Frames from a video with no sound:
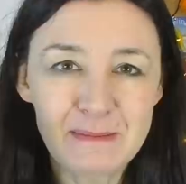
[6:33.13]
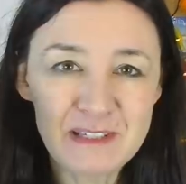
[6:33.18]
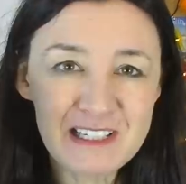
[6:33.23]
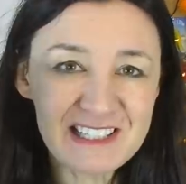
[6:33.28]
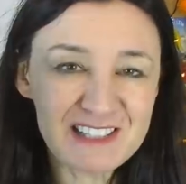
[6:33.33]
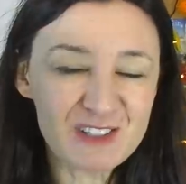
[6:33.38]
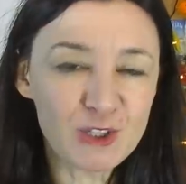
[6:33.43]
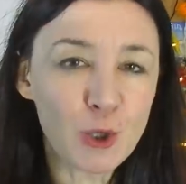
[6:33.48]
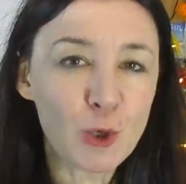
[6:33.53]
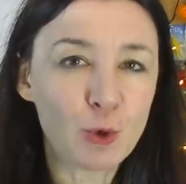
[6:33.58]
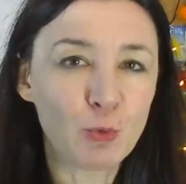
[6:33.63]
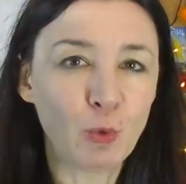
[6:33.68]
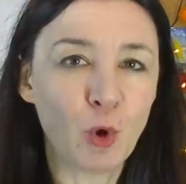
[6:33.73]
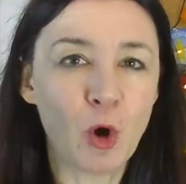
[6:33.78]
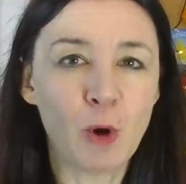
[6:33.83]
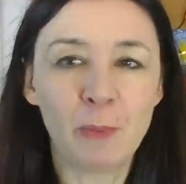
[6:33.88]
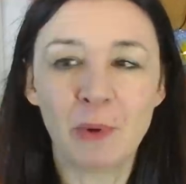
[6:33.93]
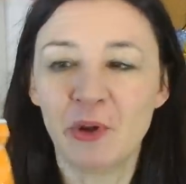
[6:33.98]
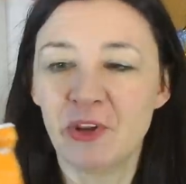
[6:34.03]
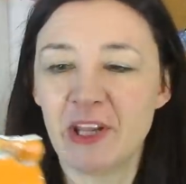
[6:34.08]
just
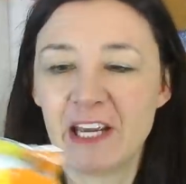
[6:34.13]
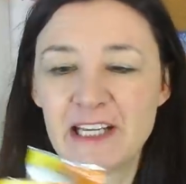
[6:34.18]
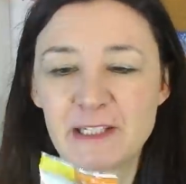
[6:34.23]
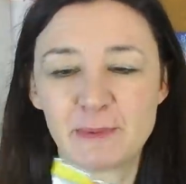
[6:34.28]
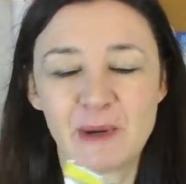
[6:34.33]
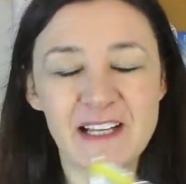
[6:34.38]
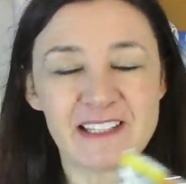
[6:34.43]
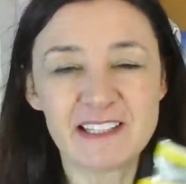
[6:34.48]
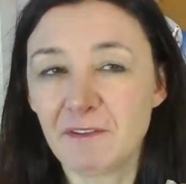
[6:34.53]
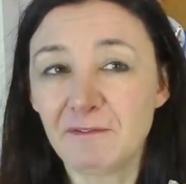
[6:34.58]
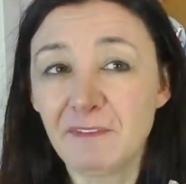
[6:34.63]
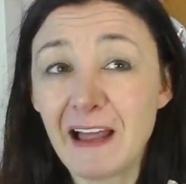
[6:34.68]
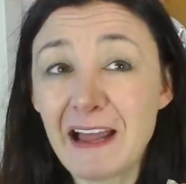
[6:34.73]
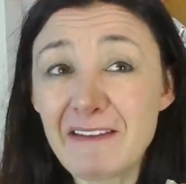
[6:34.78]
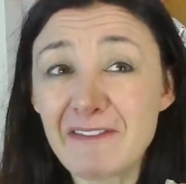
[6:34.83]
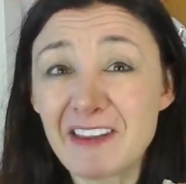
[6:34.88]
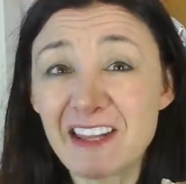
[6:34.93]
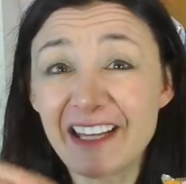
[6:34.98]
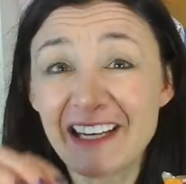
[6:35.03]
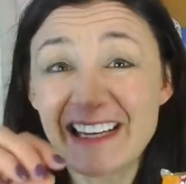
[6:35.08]
lukewarm on these ones. The
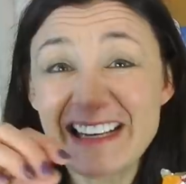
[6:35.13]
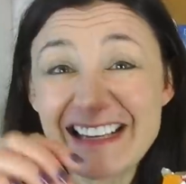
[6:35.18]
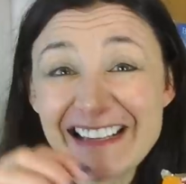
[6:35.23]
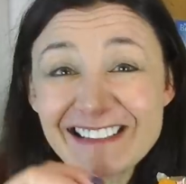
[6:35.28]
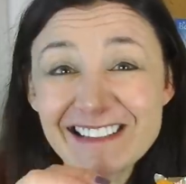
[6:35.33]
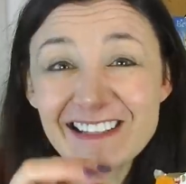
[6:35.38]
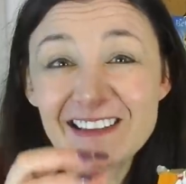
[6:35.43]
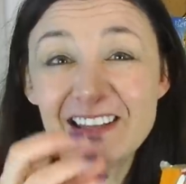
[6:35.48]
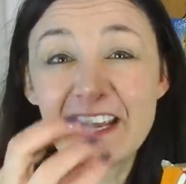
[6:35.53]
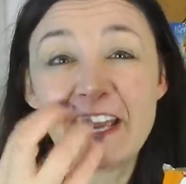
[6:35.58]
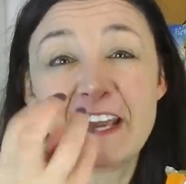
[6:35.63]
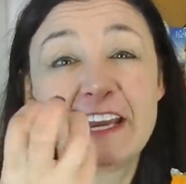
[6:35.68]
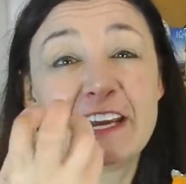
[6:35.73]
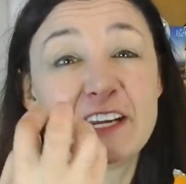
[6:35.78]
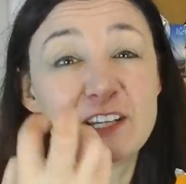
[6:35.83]
flavour that is in there